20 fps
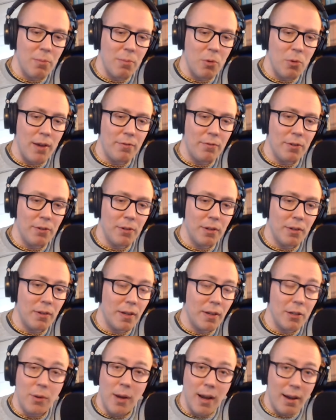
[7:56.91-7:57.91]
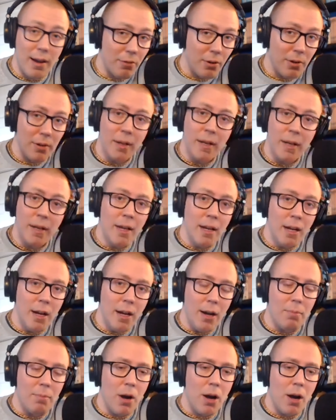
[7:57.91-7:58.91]
away feeling like you have
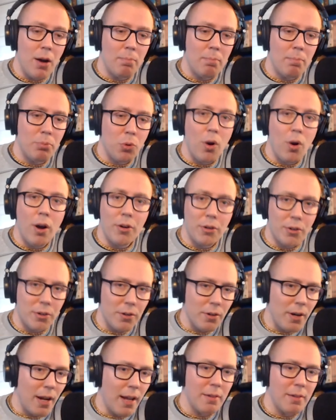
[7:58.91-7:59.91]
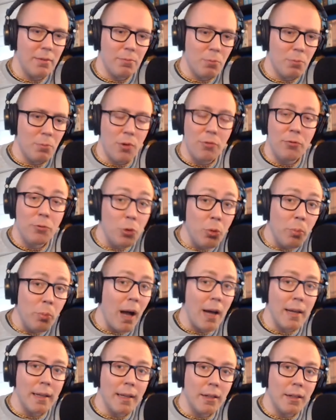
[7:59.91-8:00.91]
a broader and more full-bodied